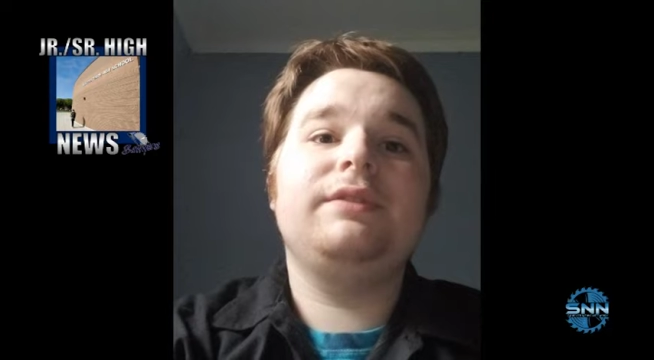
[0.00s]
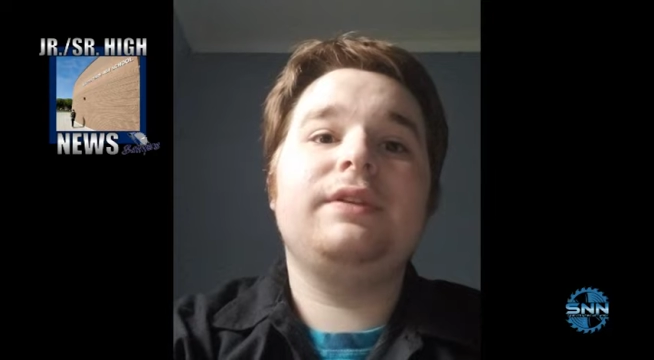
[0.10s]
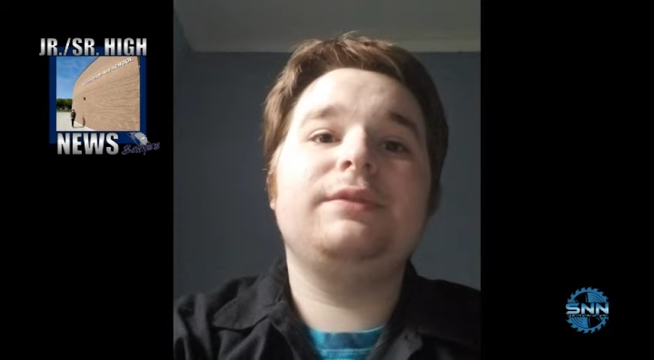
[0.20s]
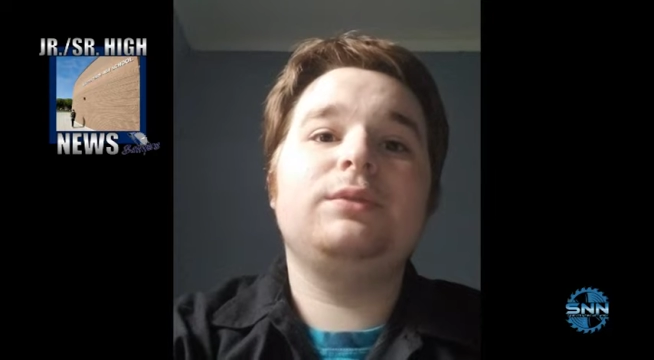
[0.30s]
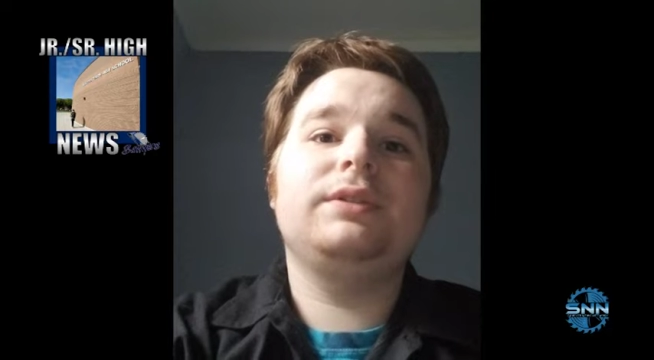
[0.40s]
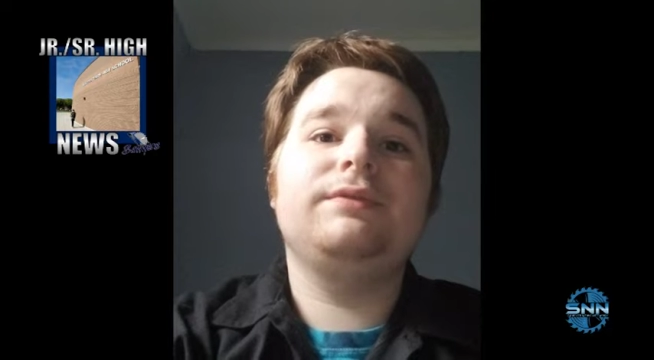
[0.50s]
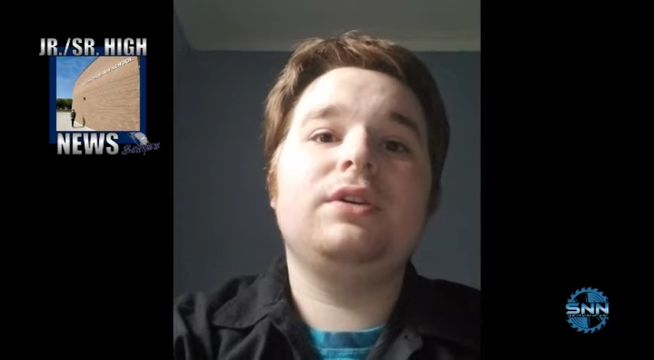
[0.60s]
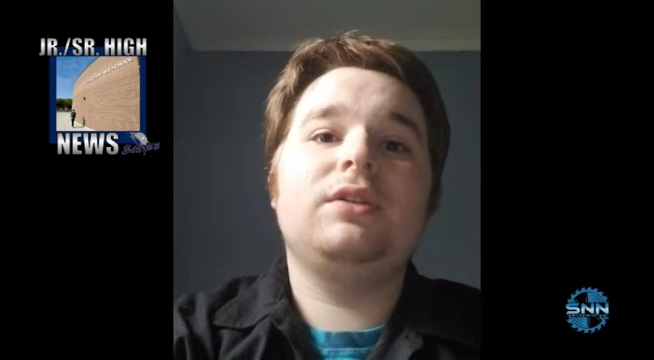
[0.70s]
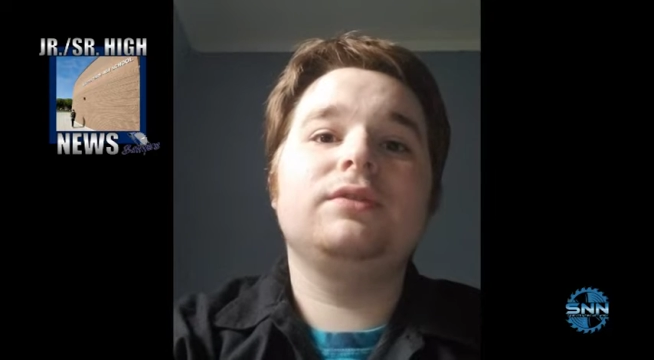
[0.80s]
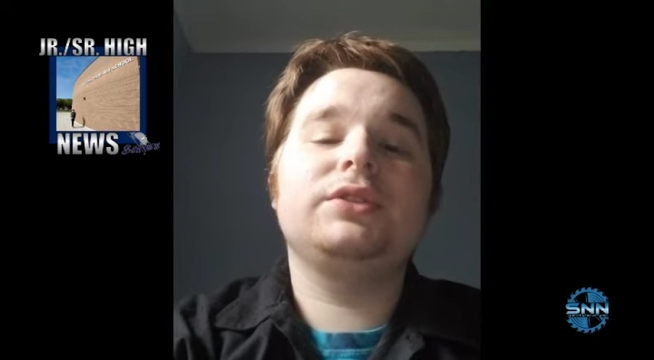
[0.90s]
of everyone
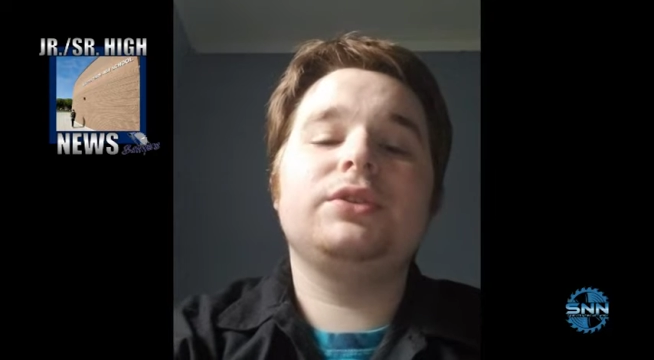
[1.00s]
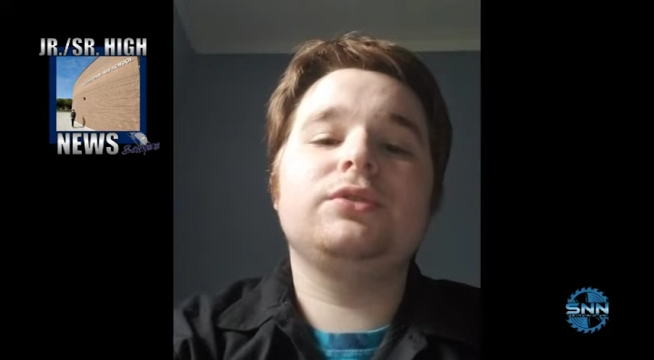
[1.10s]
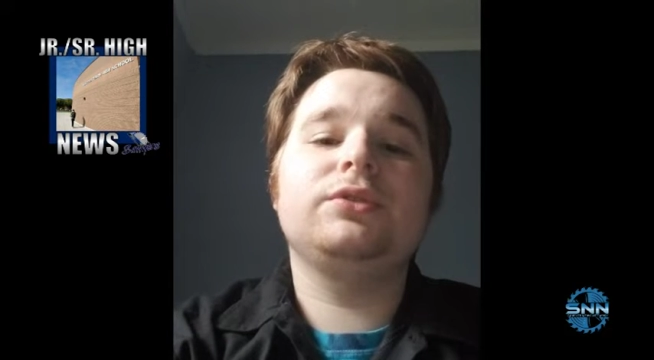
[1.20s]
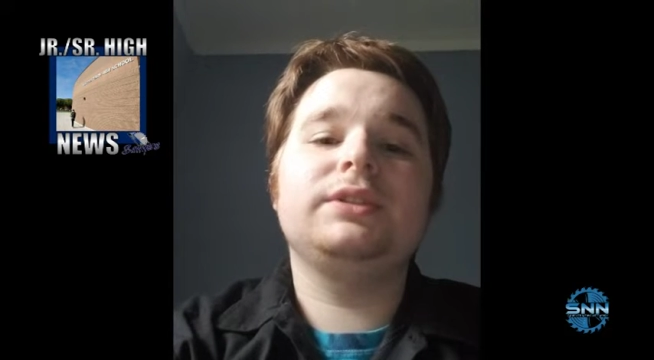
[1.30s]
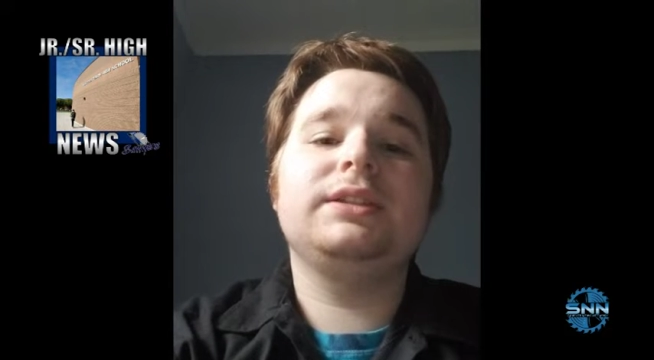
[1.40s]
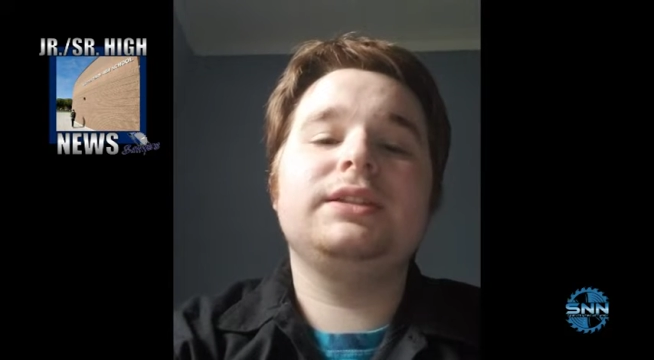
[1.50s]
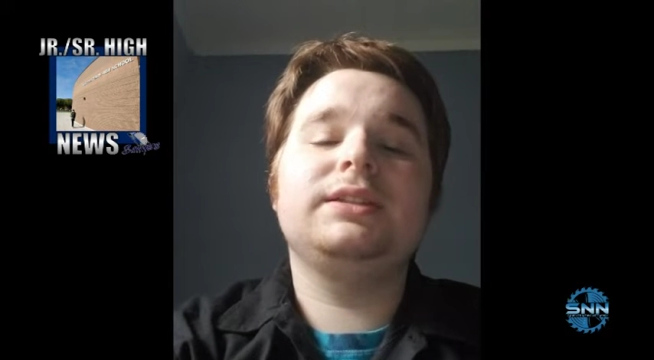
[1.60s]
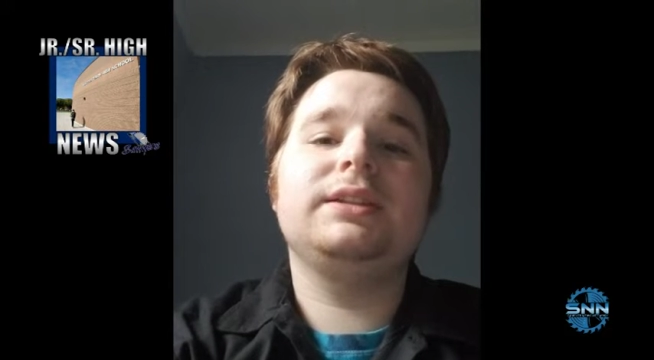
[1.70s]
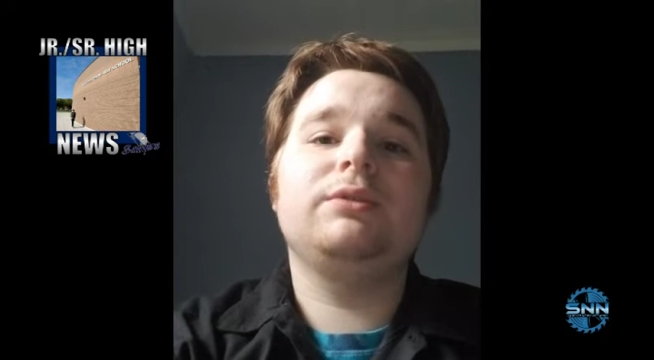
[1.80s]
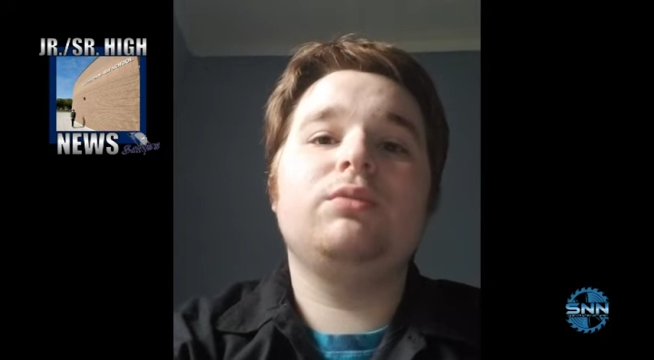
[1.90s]
involved, social
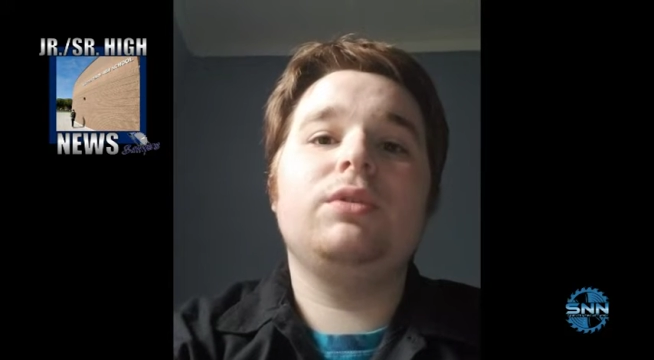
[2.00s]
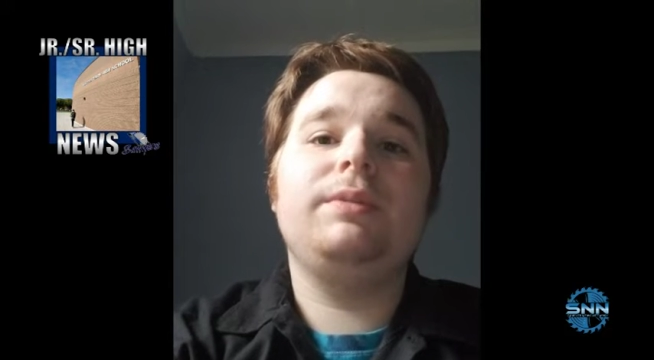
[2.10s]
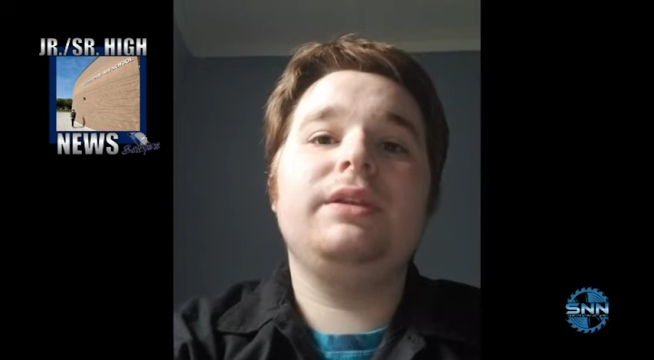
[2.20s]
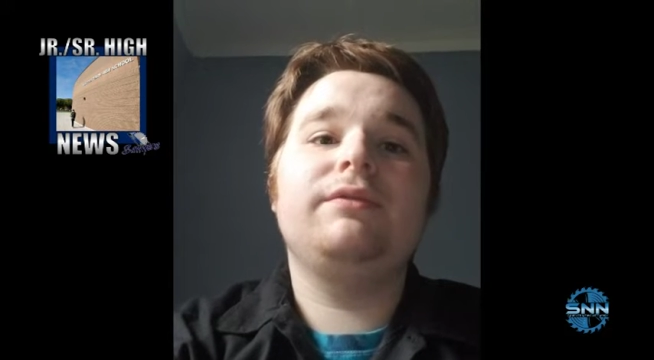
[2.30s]
distancing will be